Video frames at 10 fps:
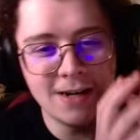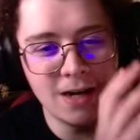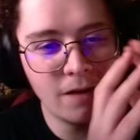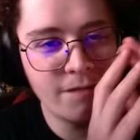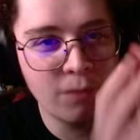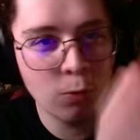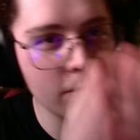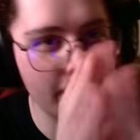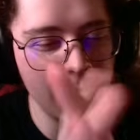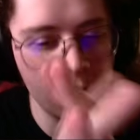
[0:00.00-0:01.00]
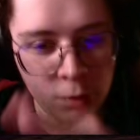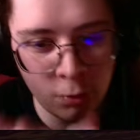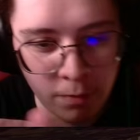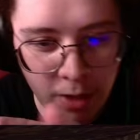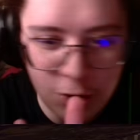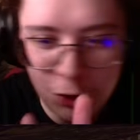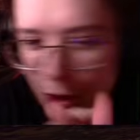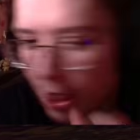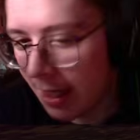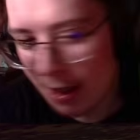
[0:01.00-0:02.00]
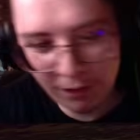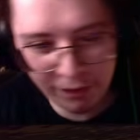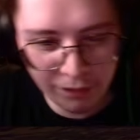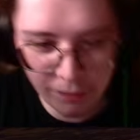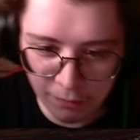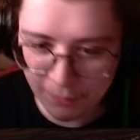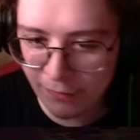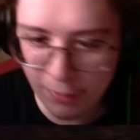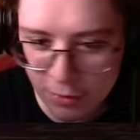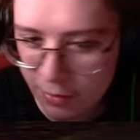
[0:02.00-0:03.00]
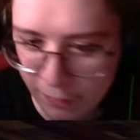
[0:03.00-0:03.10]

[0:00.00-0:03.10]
a 4-bedroom, giant first